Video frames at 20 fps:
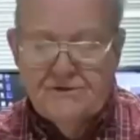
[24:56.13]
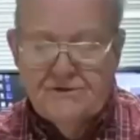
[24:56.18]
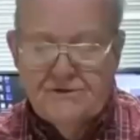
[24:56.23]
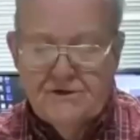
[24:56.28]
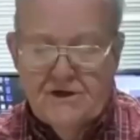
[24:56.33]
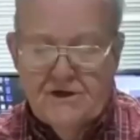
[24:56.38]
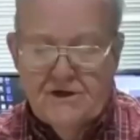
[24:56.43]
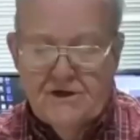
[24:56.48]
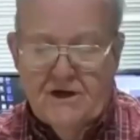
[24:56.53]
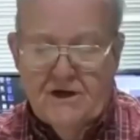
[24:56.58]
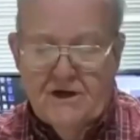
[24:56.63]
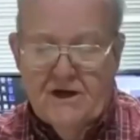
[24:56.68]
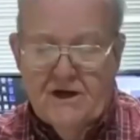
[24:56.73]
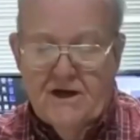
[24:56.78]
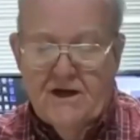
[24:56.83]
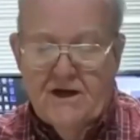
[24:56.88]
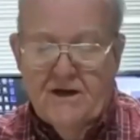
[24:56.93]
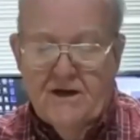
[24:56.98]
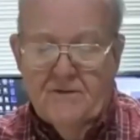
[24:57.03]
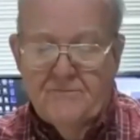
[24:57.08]
Your
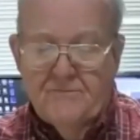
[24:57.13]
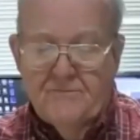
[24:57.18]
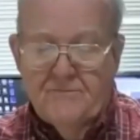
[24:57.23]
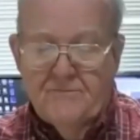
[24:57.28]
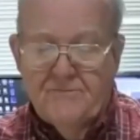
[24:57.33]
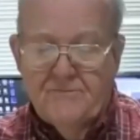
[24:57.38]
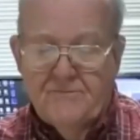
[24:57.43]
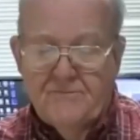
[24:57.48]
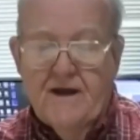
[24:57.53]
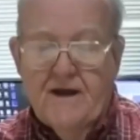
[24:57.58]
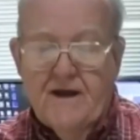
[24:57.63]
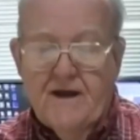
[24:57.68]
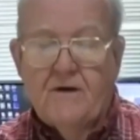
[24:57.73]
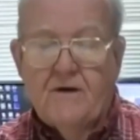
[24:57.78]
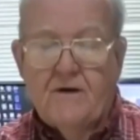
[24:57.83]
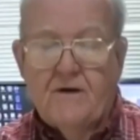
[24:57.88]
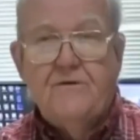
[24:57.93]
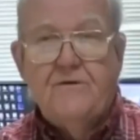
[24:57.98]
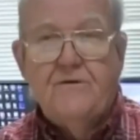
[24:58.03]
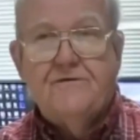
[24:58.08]
job
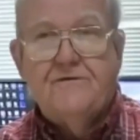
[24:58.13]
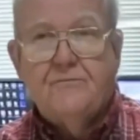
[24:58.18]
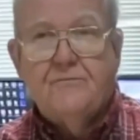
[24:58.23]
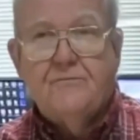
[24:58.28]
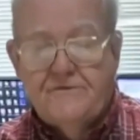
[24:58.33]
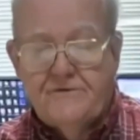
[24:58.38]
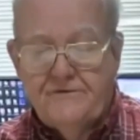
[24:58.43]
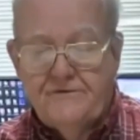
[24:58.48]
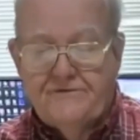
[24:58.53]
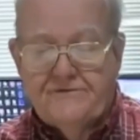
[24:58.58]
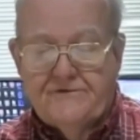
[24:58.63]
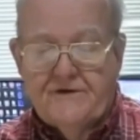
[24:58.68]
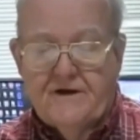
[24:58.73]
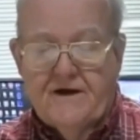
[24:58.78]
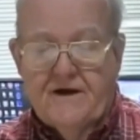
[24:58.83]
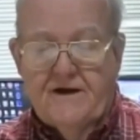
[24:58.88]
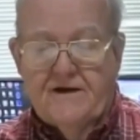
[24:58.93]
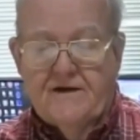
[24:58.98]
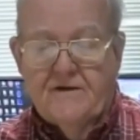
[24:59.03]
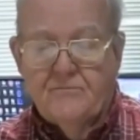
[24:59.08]
now is to
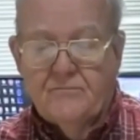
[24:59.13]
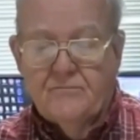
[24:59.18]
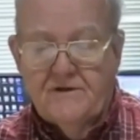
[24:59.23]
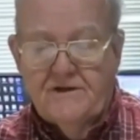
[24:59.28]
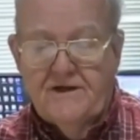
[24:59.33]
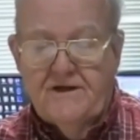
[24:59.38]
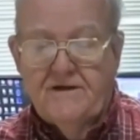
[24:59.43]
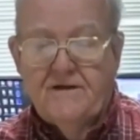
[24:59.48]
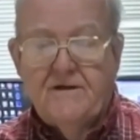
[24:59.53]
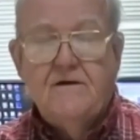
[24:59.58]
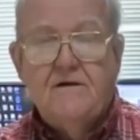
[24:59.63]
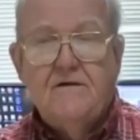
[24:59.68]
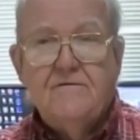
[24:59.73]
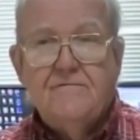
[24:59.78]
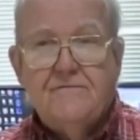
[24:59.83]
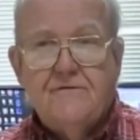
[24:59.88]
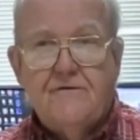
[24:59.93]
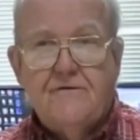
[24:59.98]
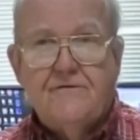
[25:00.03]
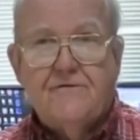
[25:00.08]
produce a
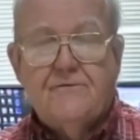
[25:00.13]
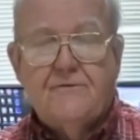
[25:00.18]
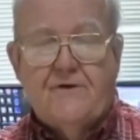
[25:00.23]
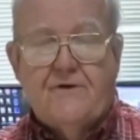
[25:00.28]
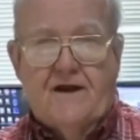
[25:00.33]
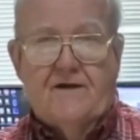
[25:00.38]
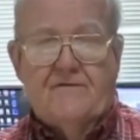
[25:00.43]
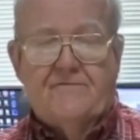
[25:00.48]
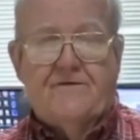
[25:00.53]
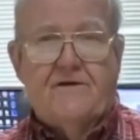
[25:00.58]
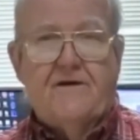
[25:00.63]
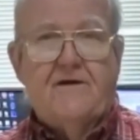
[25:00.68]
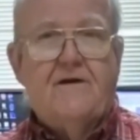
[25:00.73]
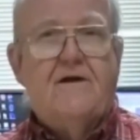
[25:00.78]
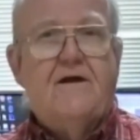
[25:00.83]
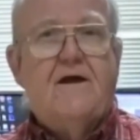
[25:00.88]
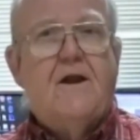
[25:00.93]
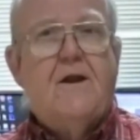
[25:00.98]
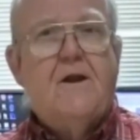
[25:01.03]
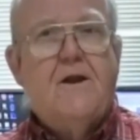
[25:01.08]
complete first
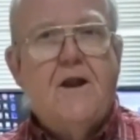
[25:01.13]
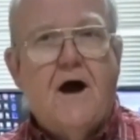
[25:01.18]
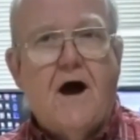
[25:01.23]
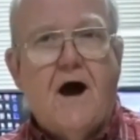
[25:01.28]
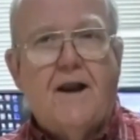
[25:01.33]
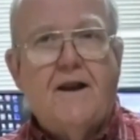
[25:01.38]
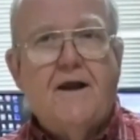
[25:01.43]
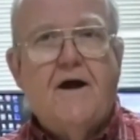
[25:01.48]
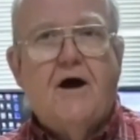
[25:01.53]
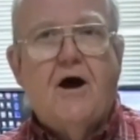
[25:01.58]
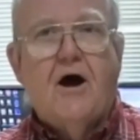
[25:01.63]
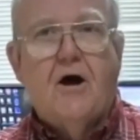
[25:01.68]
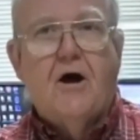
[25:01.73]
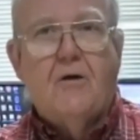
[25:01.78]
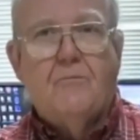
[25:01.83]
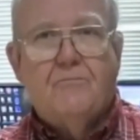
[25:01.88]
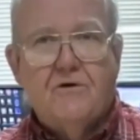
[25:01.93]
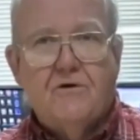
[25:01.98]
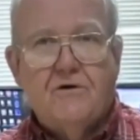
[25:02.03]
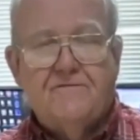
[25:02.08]
draft,
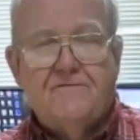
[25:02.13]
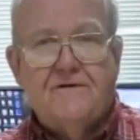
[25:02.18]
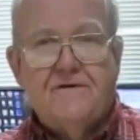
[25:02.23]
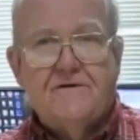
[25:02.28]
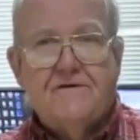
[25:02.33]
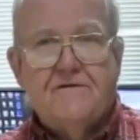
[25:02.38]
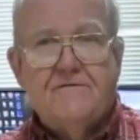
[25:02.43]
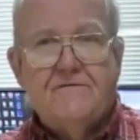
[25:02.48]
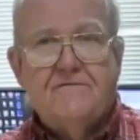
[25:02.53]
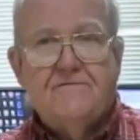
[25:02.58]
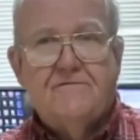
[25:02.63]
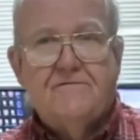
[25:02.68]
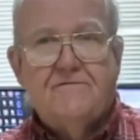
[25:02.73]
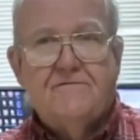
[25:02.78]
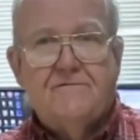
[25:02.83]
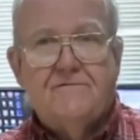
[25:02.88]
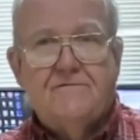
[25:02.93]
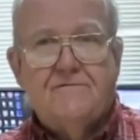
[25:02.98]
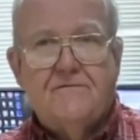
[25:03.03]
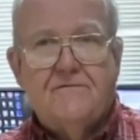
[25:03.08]
not a
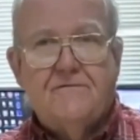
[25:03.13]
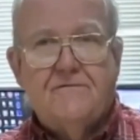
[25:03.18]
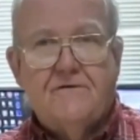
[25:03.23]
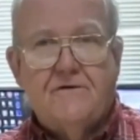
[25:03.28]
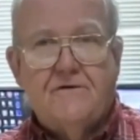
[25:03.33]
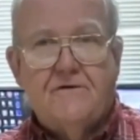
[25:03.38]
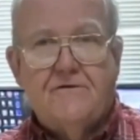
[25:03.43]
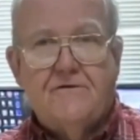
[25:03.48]
perfect